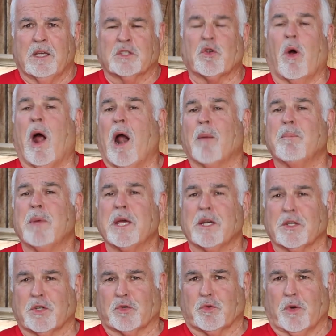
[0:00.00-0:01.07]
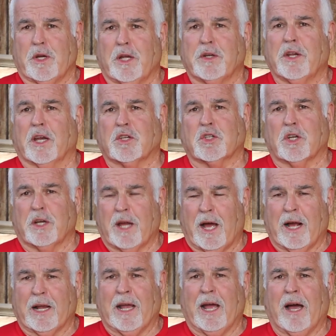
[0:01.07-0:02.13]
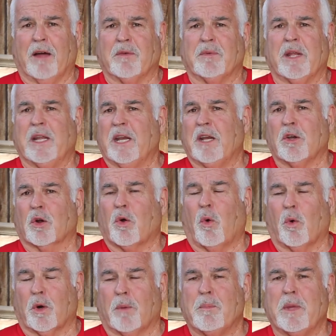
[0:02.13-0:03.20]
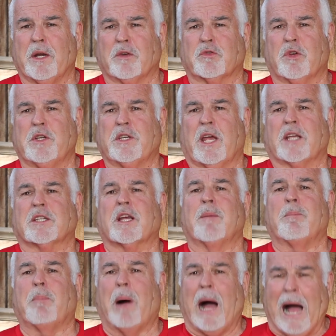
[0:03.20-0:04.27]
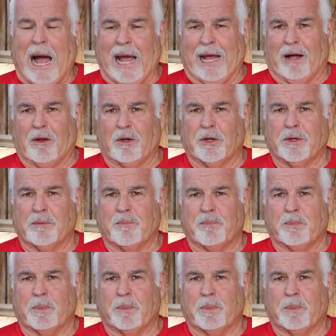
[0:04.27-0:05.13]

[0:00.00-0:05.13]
So our ministry, Addiction Knockout and In Your Corner Ministries, has compiled